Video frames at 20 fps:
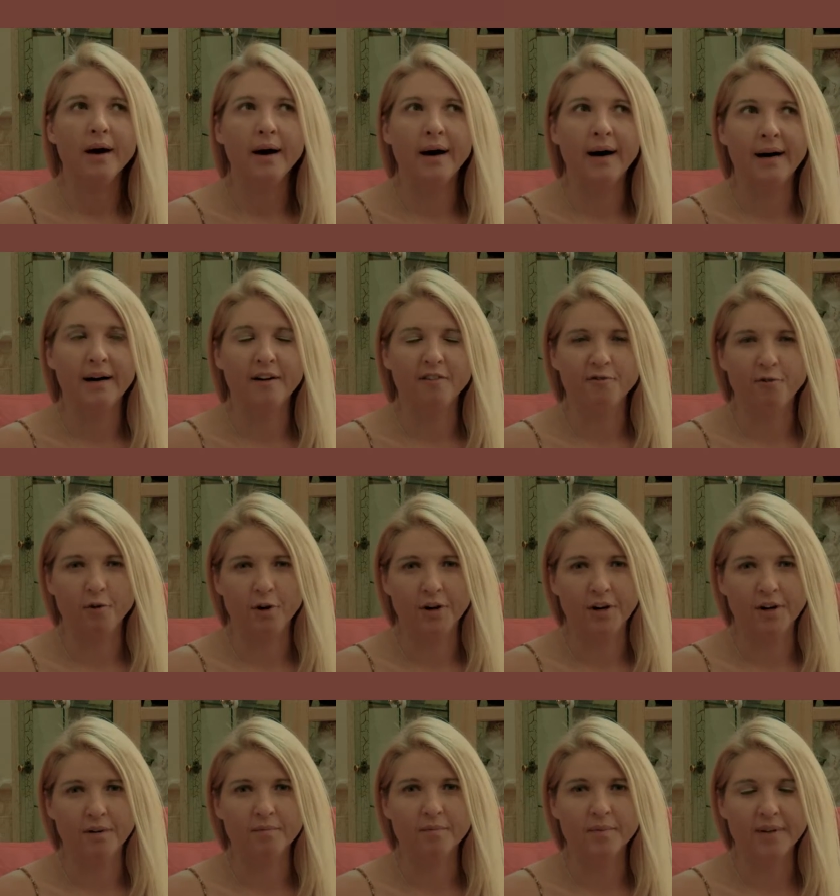
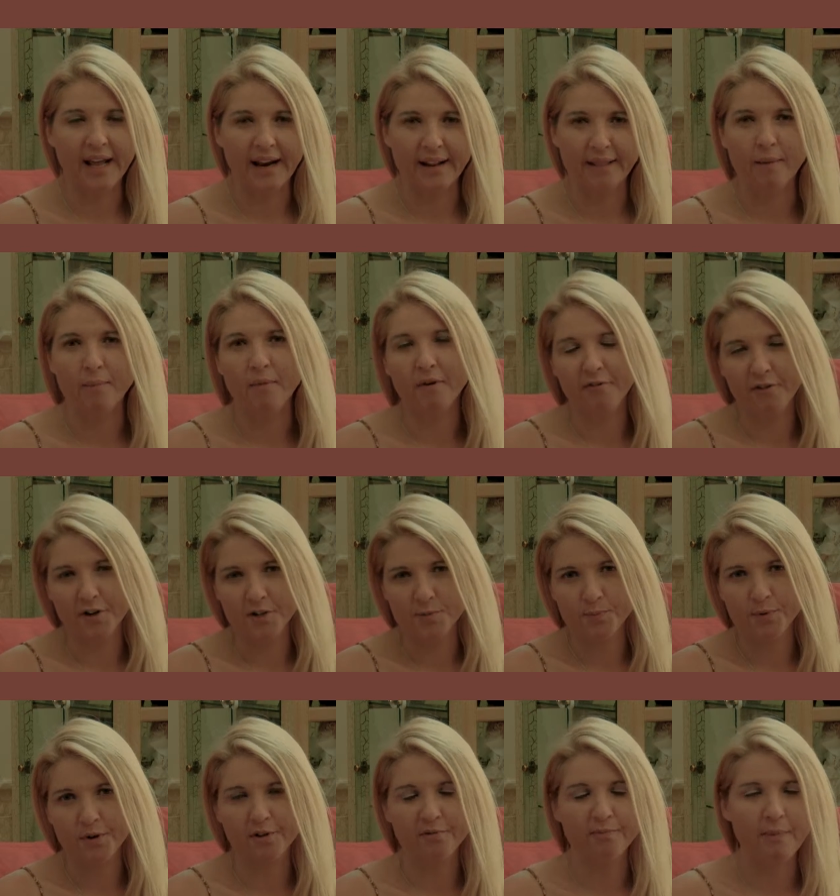for getting them their first
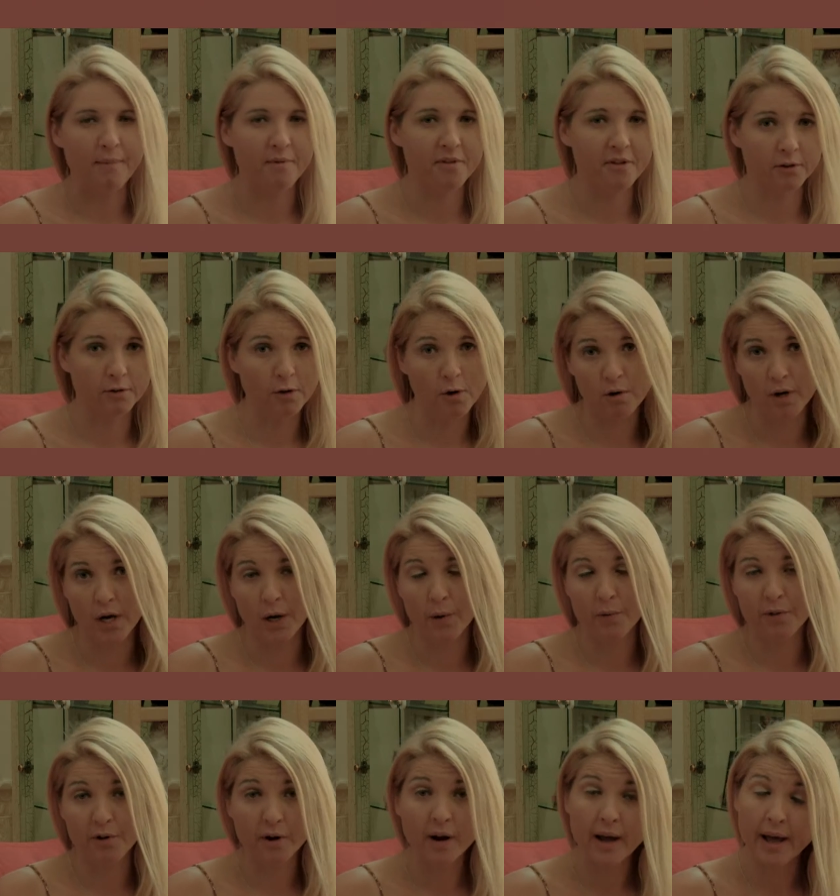proof, maybe their logo,
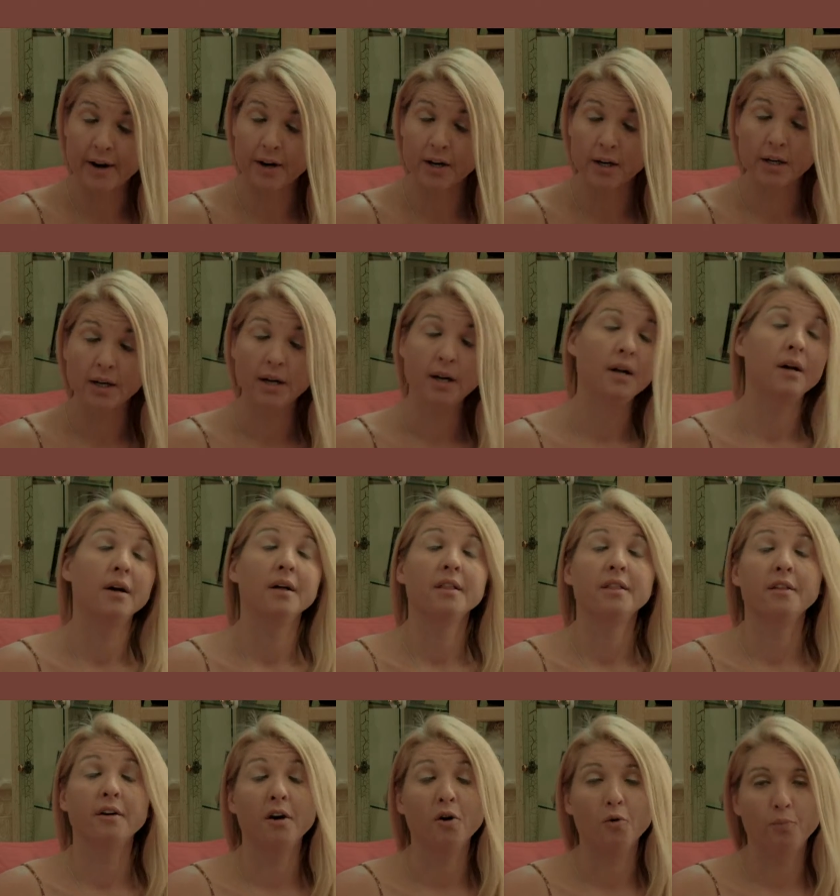their header,
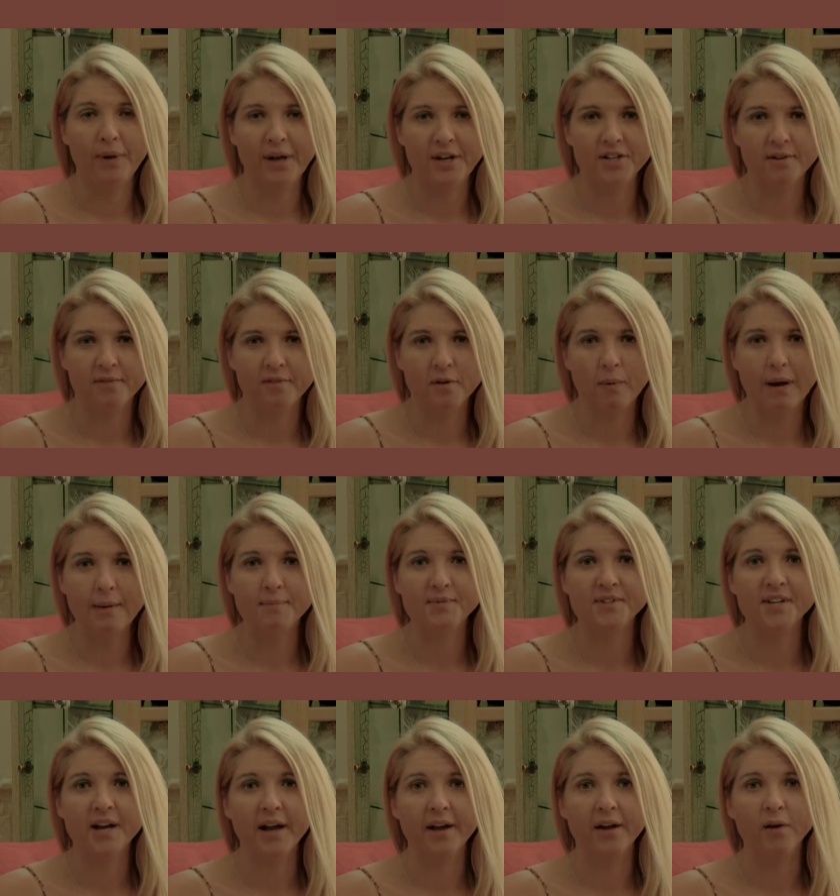the homepage of the
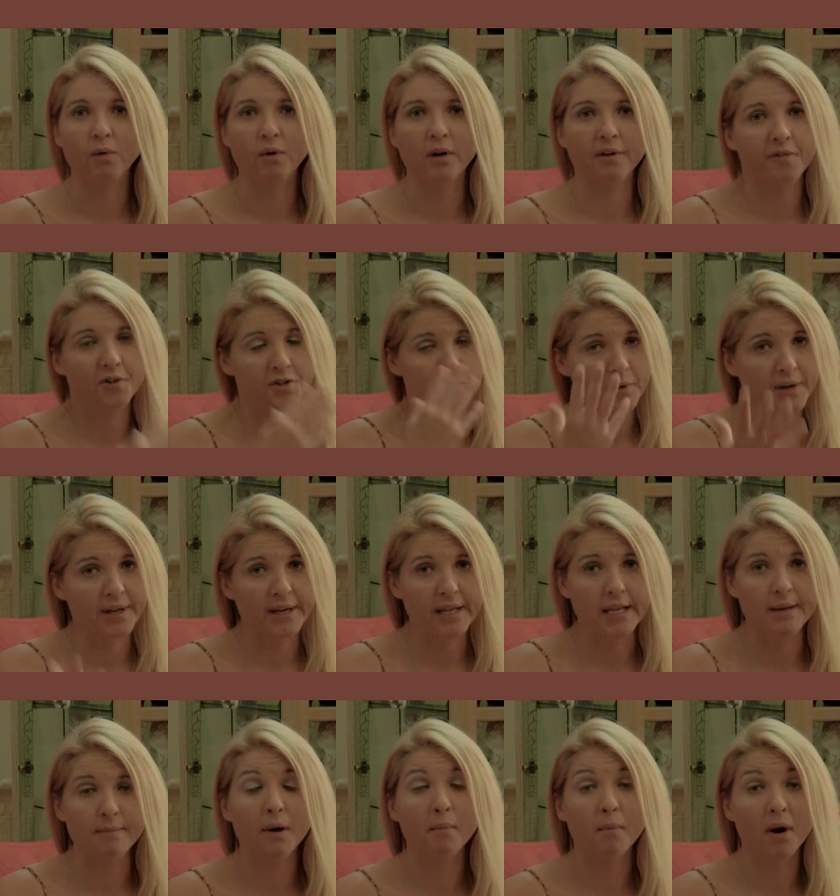website, or if you're doing an
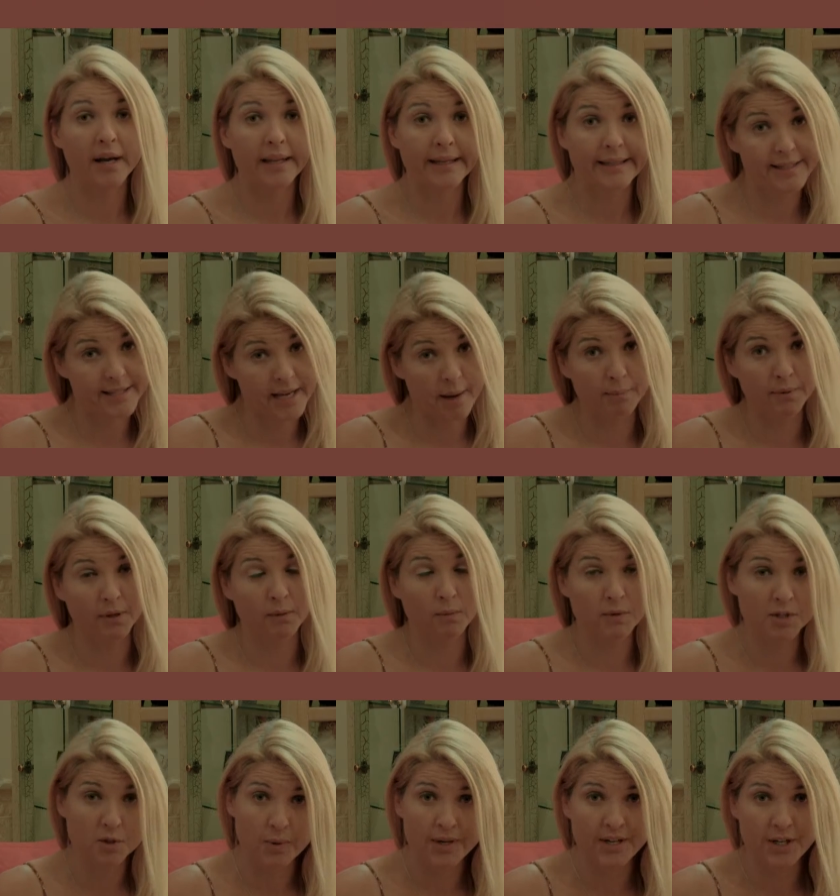email marketing template,
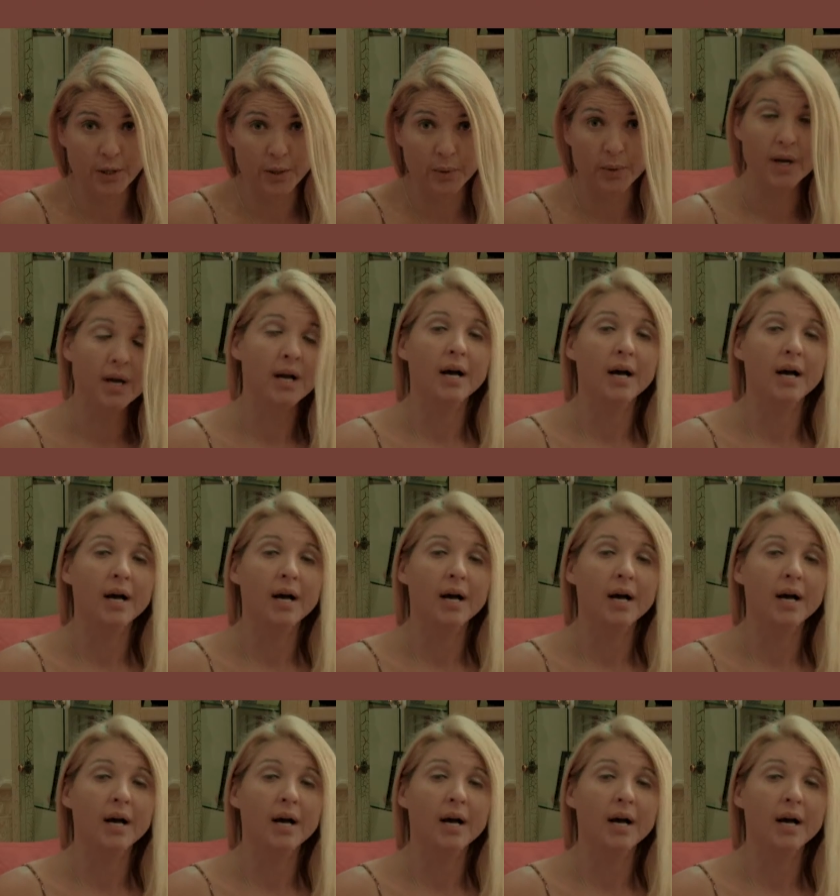which we do,